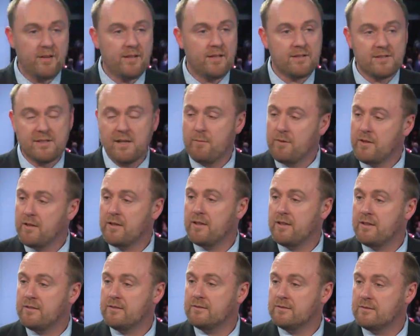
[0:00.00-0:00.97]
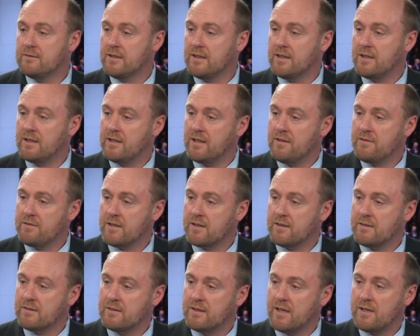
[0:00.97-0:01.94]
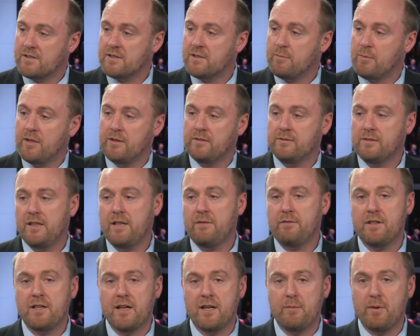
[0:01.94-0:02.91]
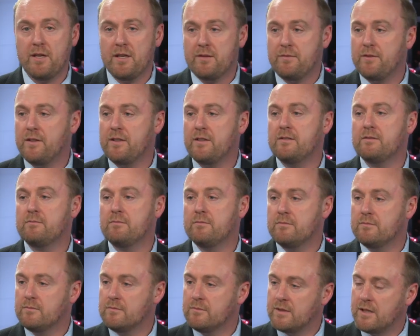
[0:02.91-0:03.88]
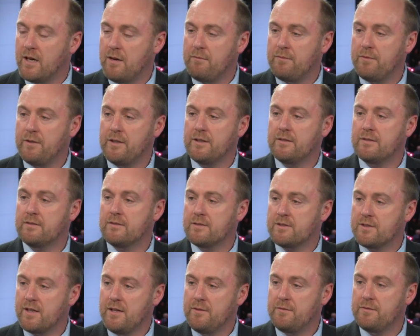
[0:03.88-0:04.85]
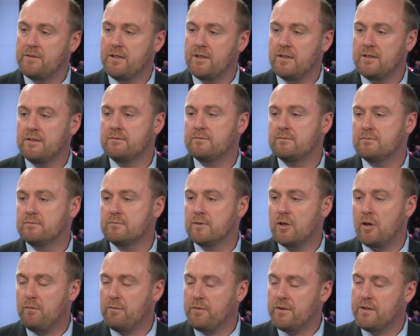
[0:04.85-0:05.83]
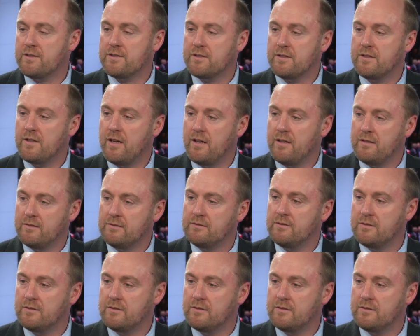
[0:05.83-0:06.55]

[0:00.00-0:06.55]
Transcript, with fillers: think it's something that, that gives the customer an everyday benefit, comfort, safety, confidence in that.